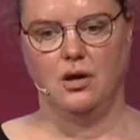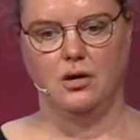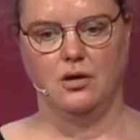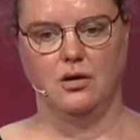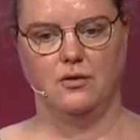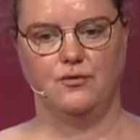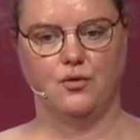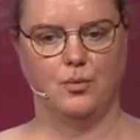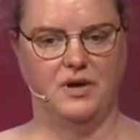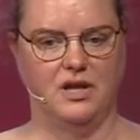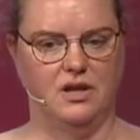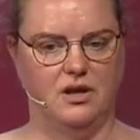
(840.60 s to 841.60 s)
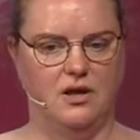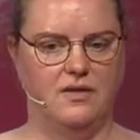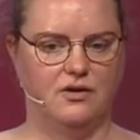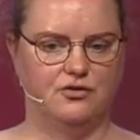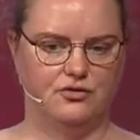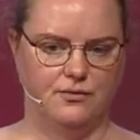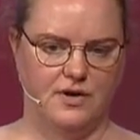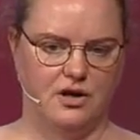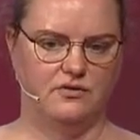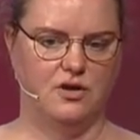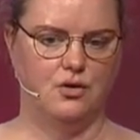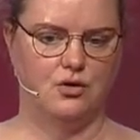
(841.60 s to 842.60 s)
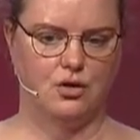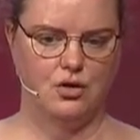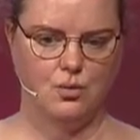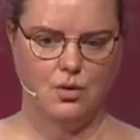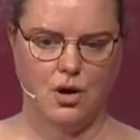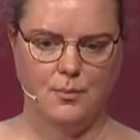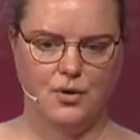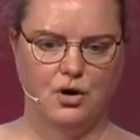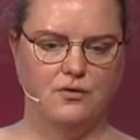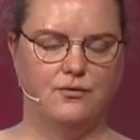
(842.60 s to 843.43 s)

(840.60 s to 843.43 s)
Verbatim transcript: Uh, for B D D, there's Serenity or Cucumber.